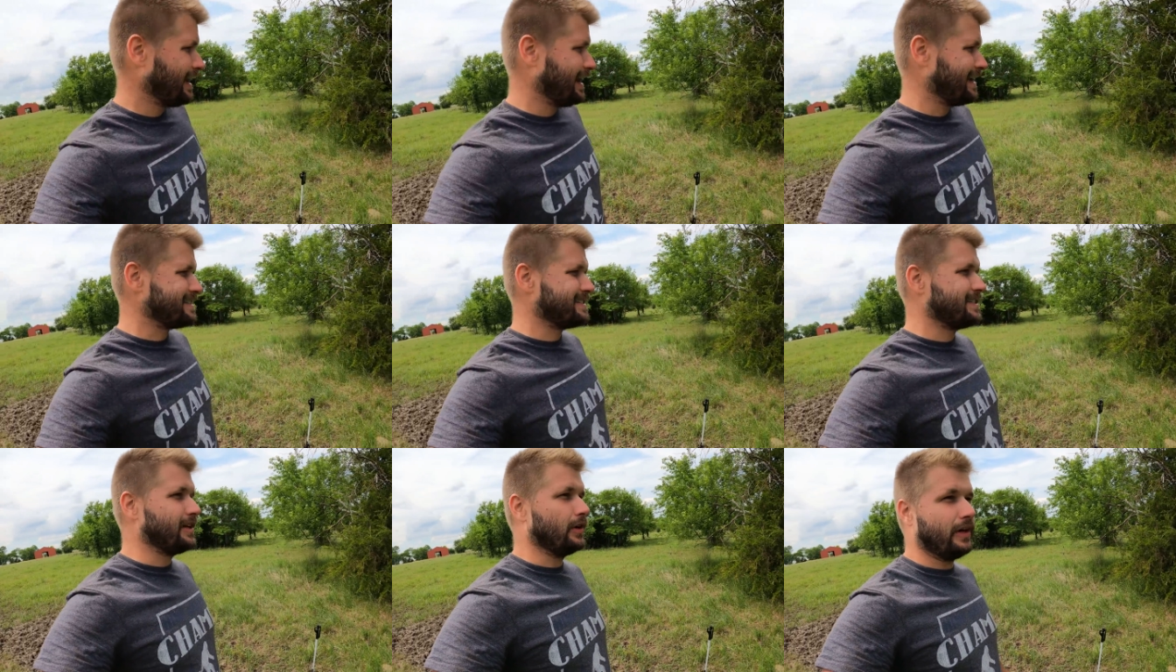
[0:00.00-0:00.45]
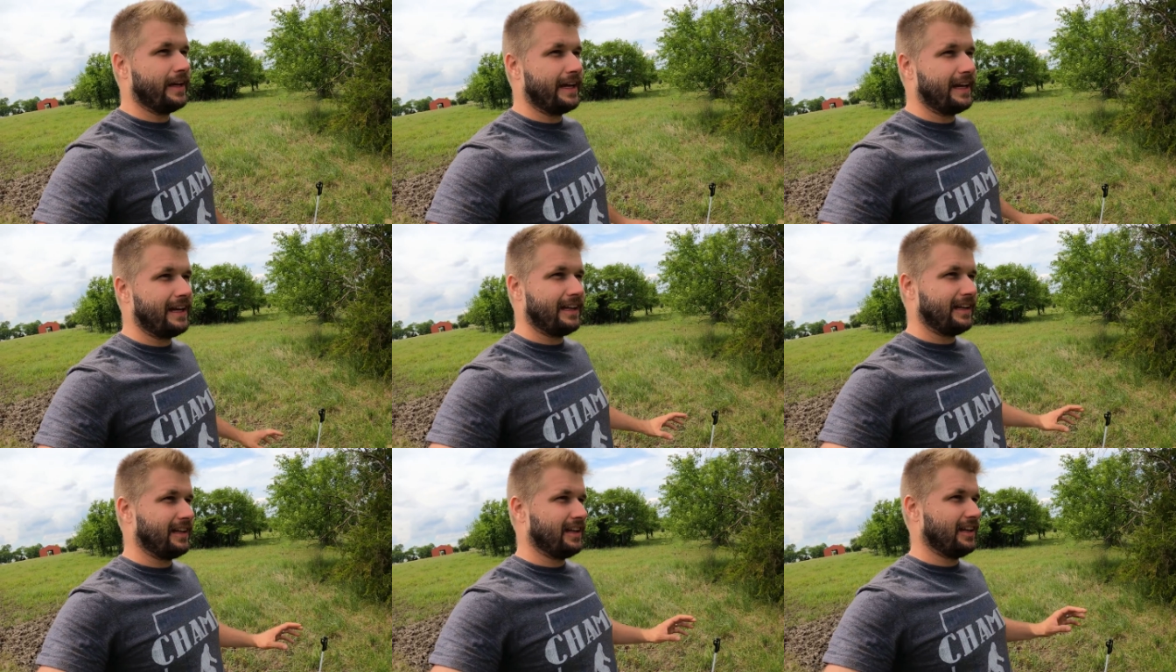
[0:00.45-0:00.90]
I still
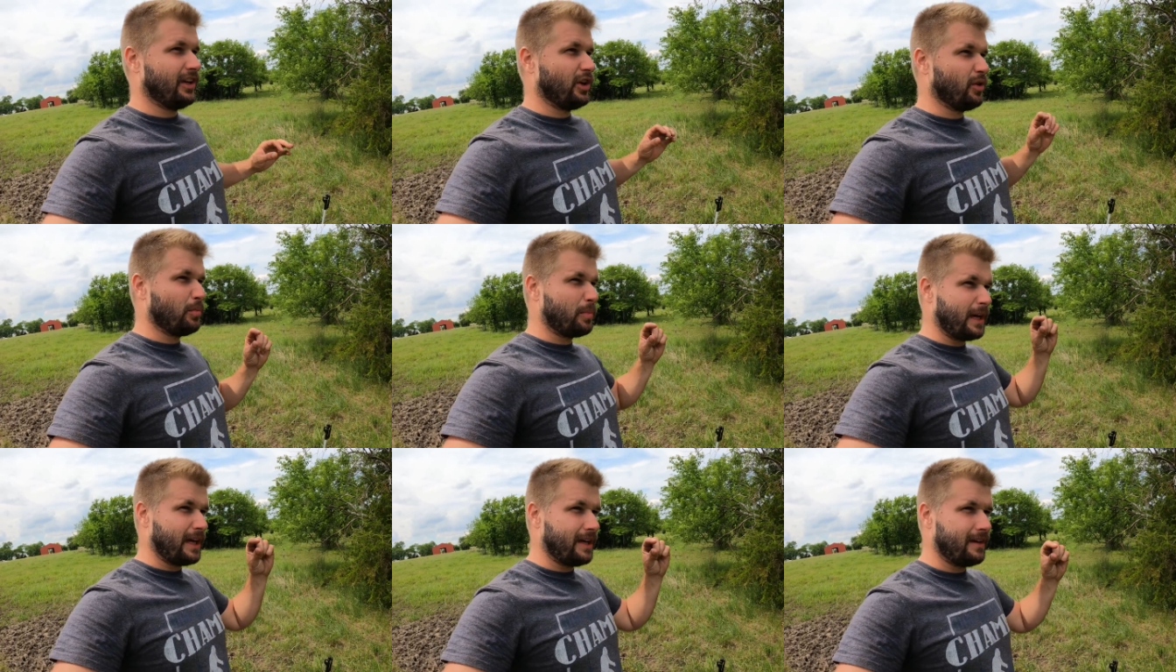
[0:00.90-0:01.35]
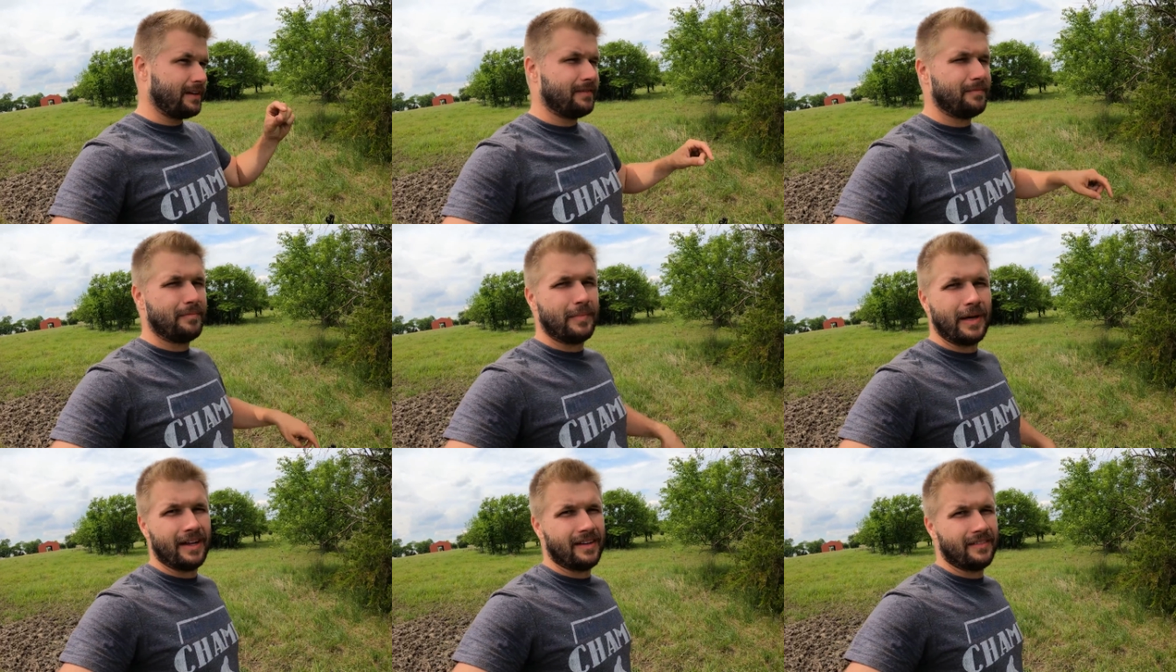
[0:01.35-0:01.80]
get a little bit,
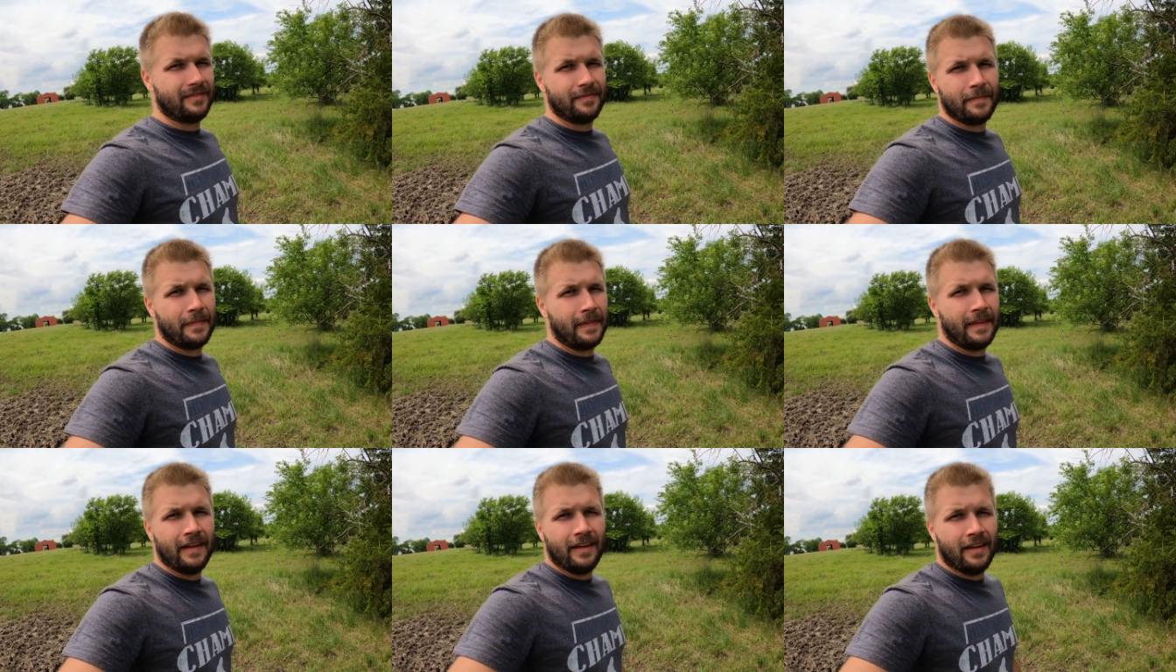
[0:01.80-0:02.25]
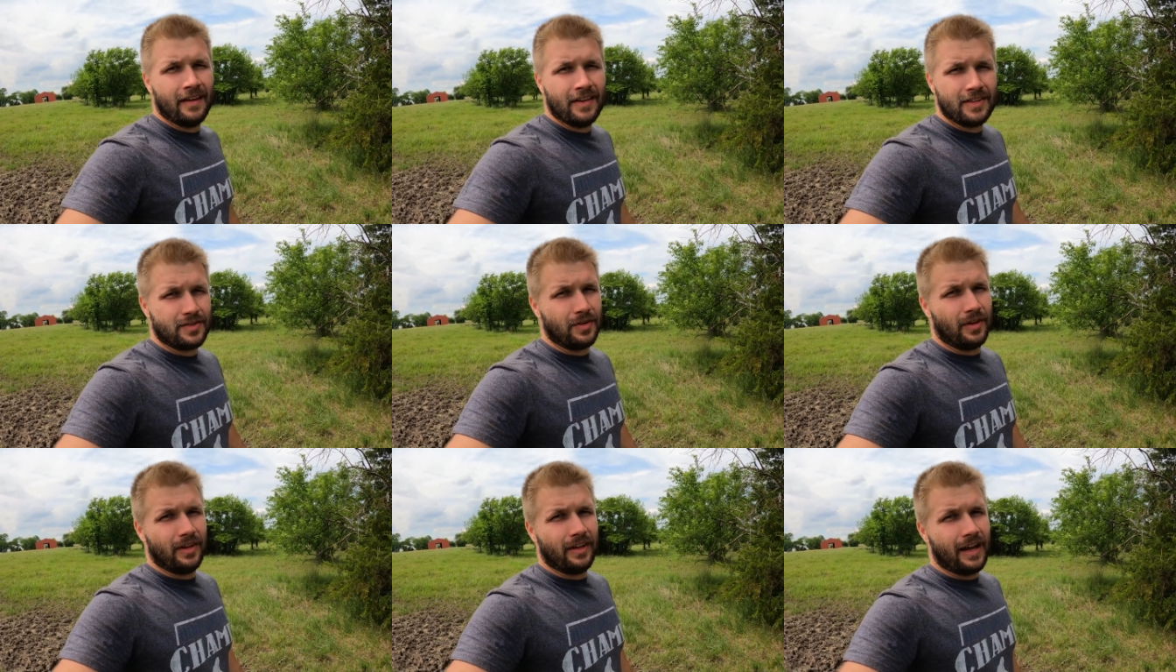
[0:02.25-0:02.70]
but
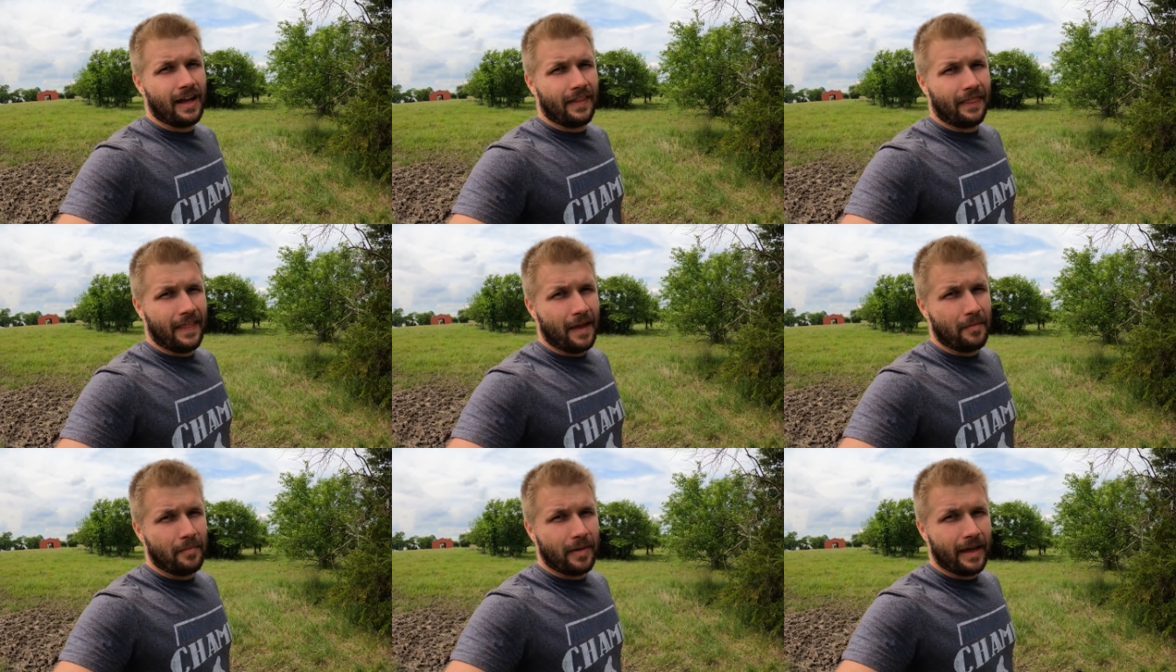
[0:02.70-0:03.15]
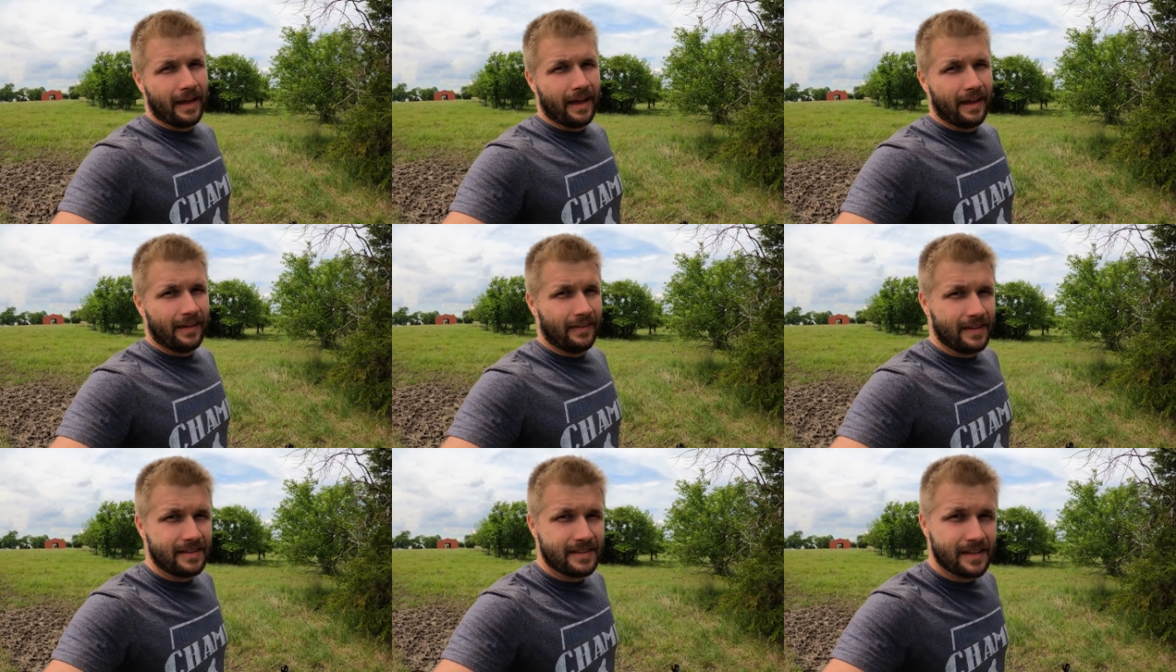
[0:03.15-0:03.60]
it's really not that
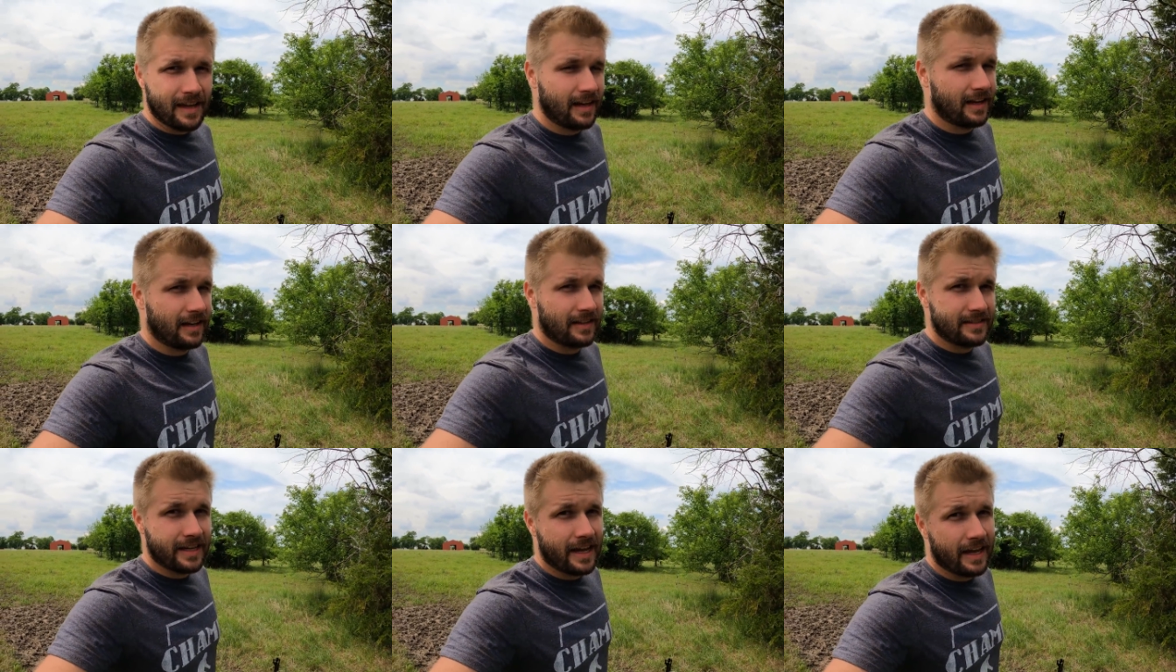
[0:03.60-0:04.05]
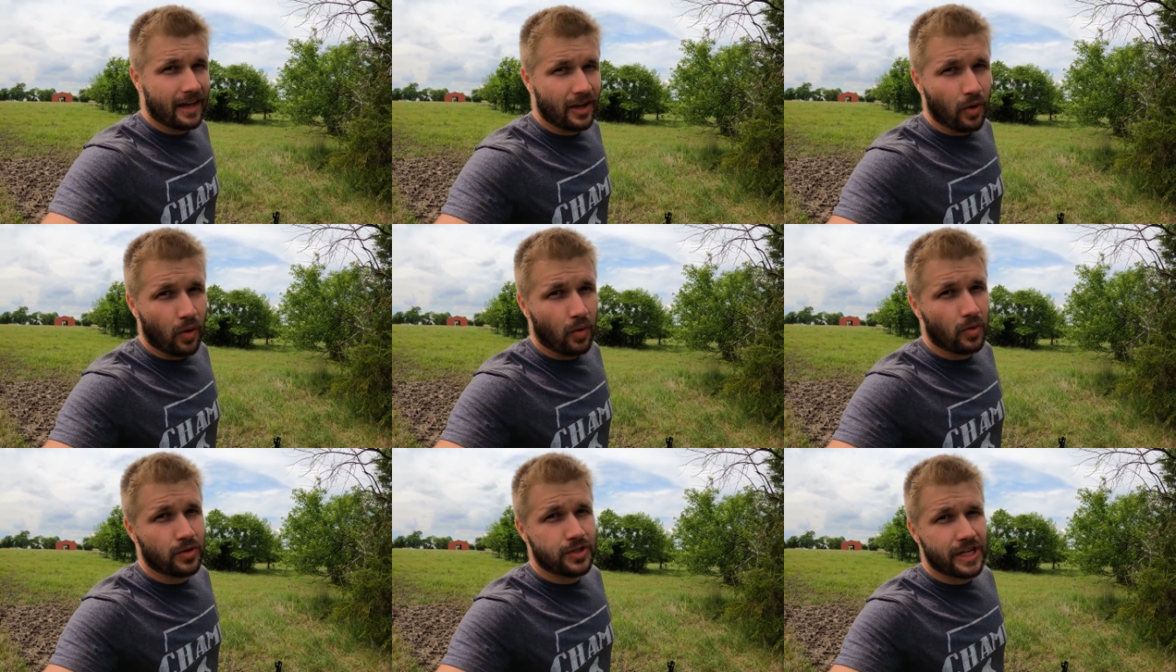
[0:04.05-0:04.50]
bad. They say to take
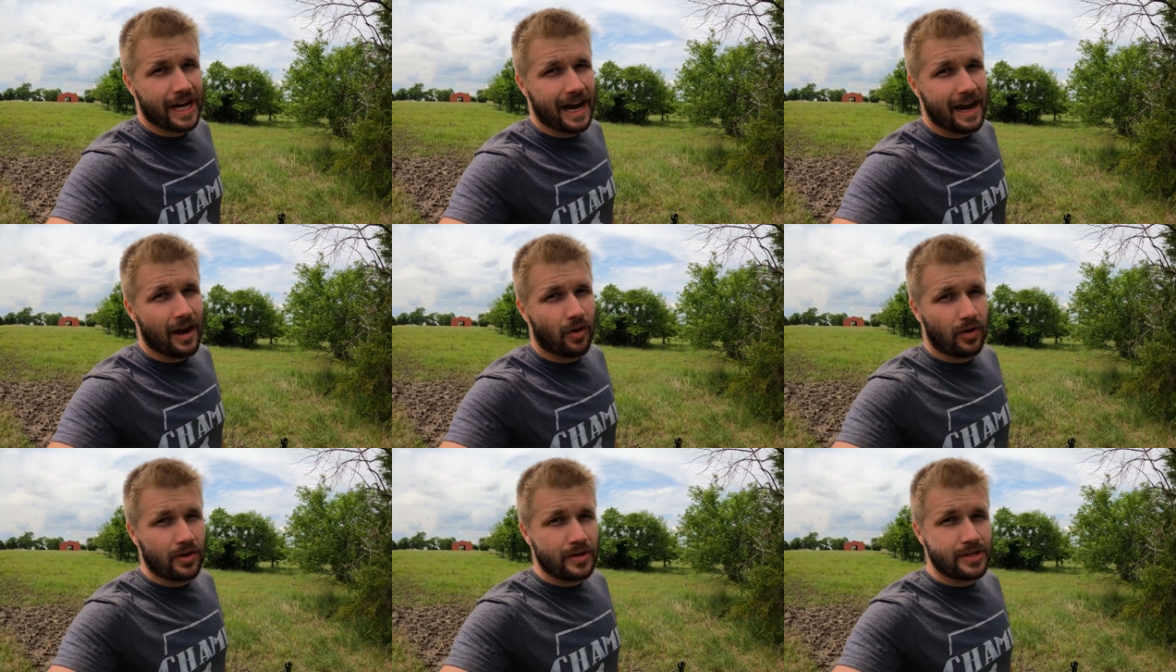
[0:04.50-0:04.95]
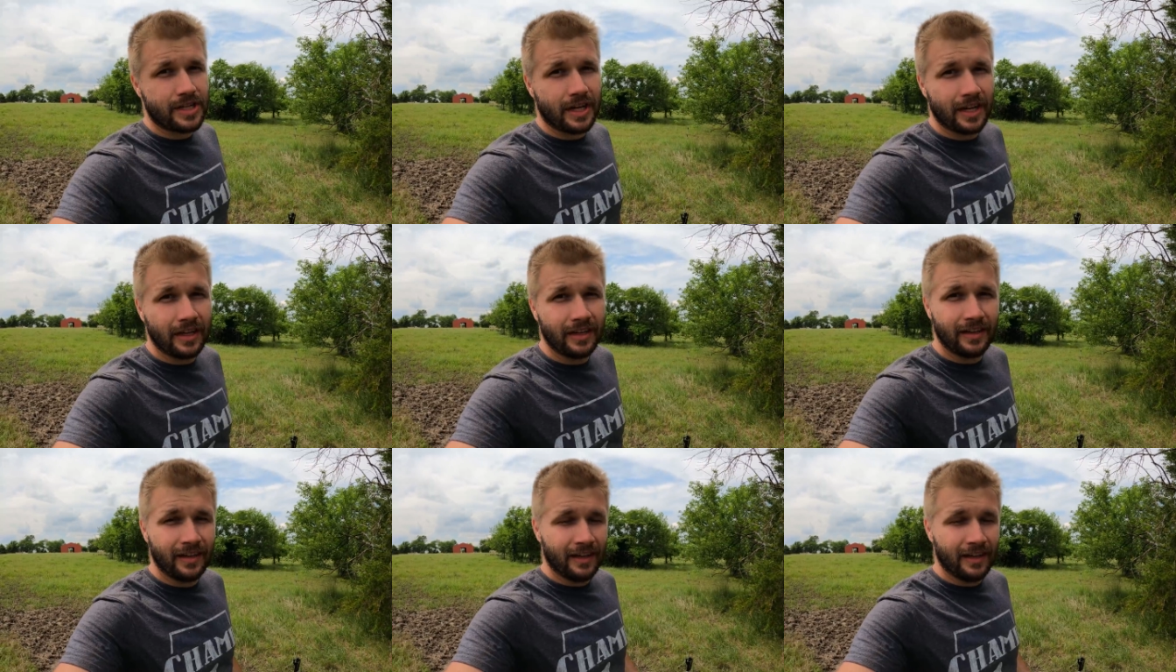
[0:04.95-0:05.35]
cold showers.